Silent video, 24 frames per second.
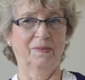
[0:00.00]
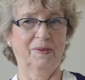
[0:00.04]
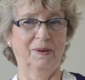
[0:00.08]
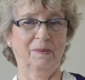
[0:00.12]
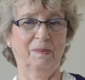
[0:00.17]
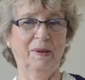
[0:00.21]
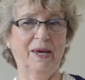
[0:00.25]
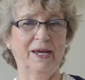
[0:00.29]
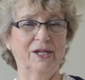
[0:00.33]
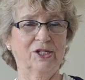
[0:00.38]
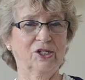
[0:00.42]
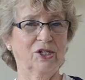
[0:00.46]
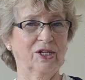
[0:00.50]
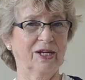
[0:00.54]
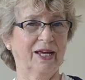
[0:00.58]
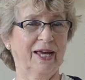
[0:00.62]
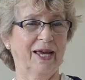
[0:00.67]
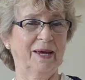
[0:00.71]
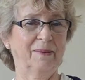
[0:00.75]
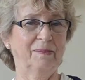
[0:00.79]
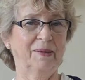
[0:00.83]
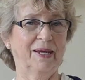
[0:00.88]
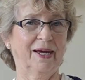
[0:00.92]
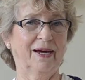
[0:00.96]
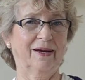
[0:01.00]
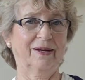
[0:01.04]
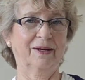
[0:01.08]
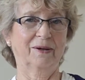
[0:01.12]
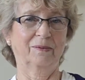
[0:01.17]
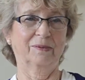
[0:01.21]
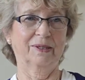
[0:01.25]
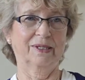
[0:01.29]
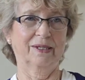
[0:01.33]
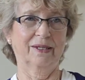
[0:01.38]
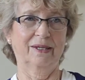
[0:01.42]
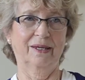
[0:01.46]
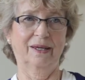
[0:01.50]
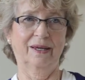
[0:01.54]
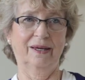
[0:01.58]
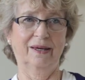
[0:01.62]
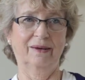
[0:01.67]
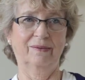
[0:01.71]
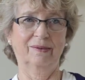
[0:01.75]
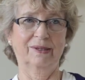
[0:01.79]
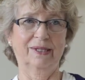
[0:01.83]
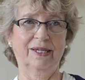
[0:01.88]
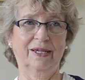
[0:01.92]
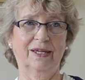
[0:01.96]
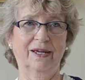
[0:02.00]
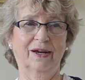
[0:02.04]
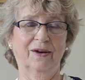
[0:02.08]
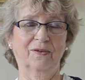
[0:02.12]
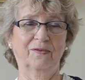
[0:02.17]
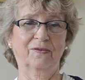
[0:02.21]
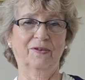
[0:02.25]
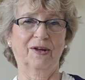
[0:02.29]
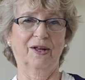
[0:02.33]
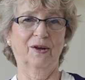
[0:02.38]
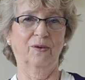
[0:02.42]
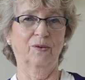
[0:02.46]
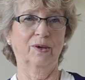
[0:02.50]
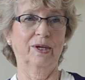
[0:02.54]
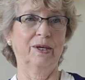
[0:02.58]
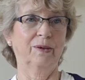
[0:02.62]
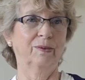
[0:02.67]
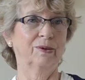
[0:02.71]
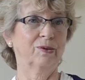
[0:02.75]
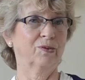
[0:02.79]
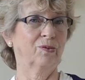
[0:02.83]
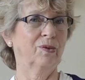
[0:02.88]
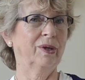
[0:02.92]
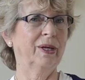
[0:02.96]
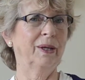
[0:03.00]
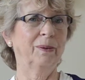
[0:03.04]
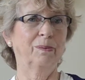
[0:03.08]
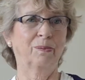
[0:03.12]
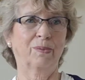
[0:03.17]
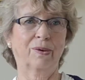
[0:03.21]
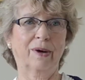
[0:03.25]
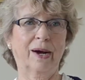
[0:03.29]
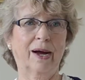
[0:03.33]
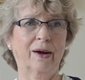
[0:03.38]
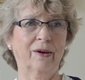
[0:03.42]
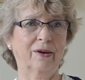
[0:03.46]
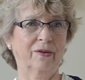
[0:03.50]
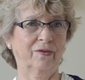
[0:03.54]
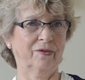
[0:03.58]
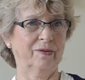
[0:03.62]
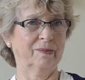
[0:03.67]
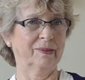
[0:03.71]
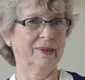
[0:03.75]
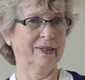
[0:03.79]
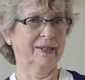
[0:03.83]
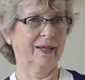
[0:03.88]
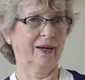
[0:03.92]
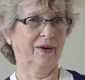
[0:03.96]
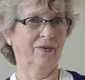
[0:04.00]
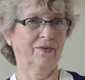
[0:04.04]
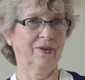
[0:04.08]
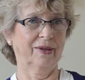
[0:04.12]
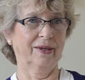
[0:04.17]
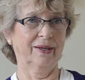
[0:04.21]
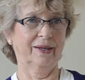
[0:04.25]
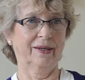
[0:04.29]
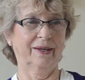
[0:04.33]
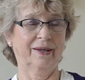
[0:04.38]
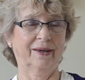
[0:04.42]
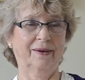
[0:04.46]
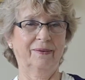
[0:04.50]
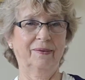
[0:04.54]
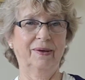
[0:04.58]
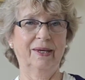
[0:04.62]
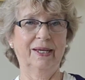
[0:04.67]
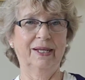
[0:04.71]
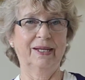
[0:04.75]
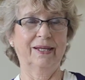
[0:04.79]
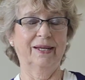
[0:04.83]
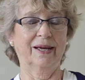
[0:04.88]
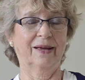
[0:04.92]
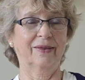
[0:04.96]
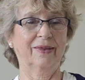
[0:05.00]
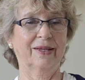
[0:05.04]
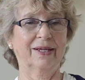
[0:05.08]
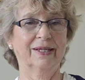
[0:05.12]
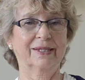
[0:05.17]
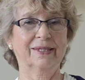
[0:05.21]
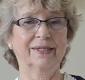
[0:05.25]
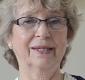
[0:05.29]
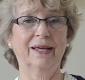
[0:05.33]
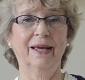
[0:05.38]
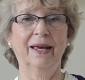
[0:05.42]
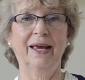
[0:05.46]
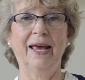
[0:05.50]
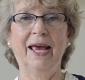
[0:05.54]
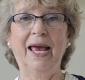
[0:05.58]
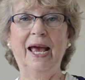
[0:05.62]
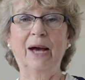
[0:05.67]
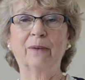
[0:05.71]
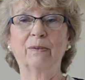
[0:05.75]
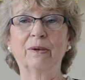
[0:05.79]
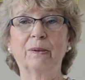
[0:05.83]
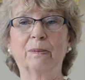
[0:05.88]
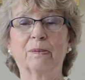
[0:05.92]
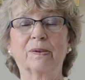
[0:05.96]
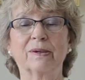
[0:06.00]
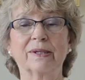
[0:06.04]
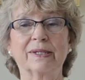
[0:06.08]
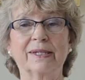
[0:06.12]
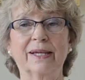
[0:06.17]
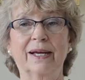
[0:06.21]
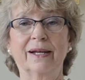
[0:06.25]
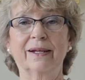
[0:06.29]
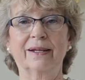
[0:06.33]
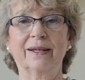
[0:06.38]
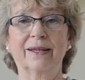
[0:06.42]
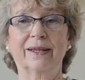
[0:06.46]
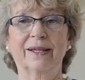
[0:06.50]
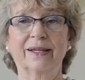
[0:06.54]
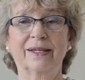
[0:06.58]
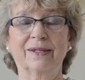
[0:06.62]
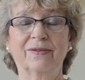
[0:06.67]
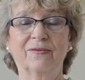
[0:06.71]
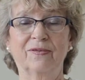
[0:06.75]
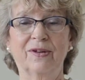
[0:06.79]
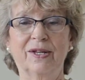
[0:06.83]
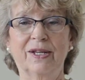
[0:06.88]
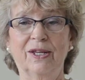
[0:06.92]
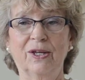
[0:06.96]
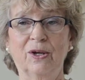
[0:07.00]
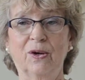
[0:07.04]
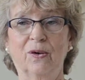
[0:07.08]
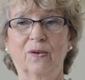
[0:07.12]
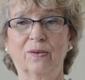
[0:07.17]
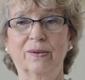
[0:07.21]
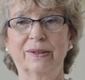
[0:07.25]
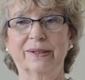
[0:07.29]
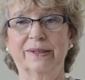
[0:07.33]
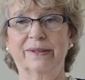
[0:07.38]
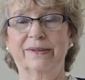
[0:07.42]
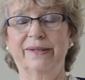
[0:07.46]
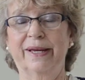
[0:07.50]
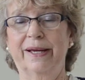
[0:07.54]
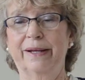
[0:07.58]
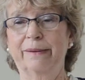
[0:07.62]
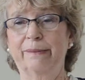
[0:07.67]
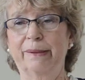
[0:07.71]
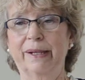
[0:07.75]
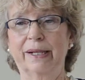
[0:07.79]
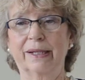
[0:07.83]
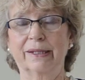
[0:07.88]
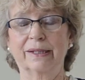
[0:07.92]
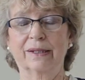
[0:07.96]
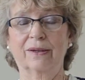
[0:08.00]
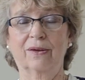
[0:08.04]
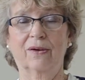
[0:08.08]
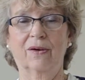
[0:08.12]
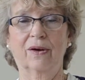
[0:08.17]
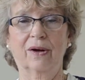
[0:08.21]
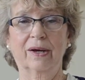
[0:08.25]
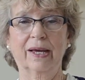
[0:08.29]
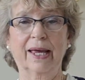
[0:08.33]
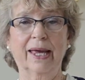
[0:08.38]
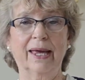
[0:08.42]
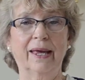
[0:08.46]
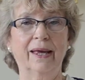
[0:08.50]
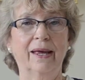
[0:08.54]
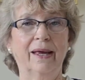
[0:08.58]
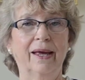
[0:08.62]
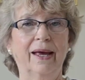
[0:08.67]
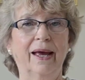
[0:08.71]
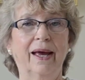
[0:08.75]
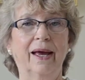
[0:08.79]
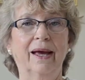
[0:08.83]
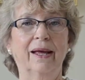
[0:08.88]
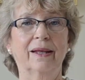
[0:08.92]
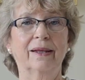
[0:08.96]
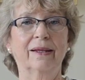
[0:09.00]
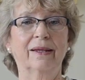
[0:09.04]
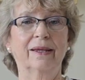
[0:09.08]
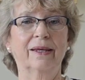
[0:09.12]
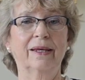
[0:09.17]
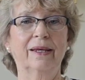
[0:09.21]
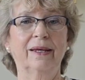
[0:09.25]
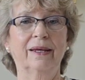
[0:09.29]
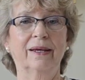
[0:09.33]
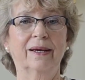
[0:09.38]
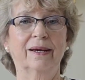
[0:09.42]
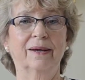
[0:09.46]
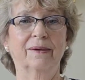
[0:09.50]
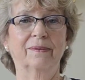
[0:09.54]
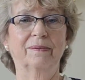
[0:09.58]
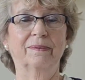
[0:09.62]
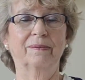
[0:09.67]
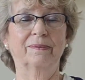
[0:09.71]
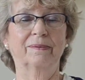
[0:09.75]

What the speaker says: patient came down. He was a young fellow, and he was really proud of himself that he'd done this. And we presented this video. It was 10 minutes long, and the